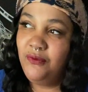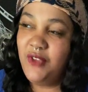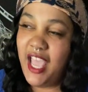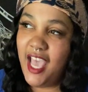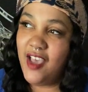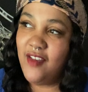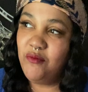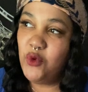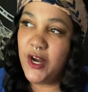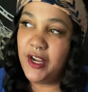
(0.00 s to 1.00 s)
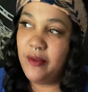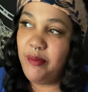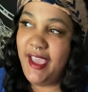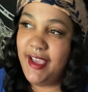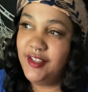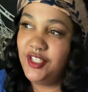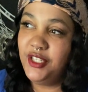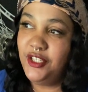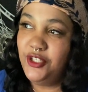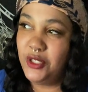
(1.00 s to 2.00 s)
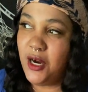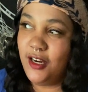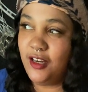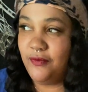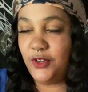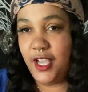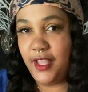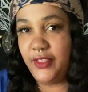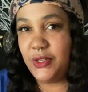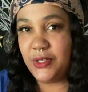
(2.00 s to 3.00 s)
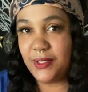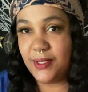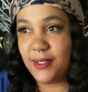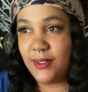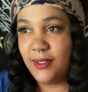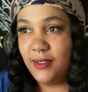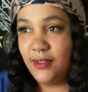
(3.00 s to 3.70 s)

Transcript: have more compassion in your heart for others.